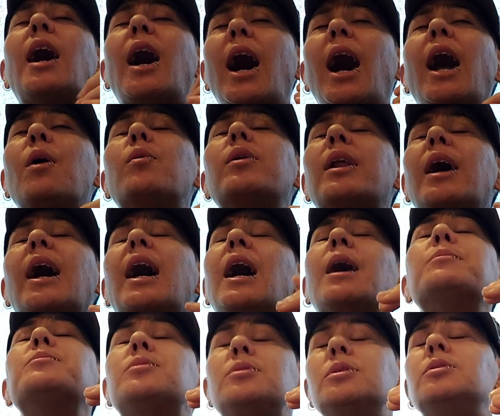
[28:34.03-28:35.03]
I would
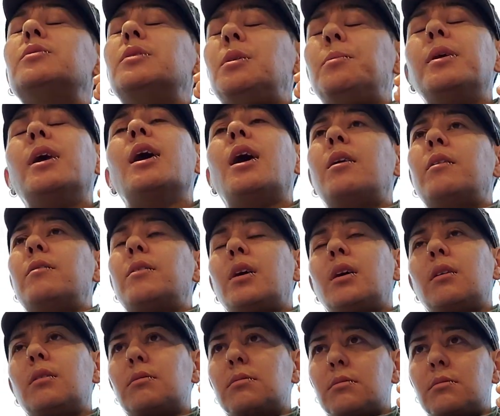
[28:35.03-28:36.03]
absolutely be out of
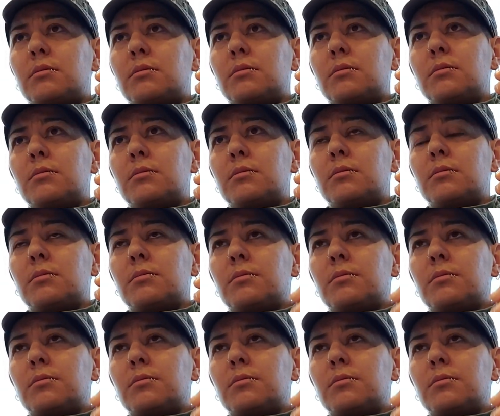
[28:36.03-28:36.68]
there. Well,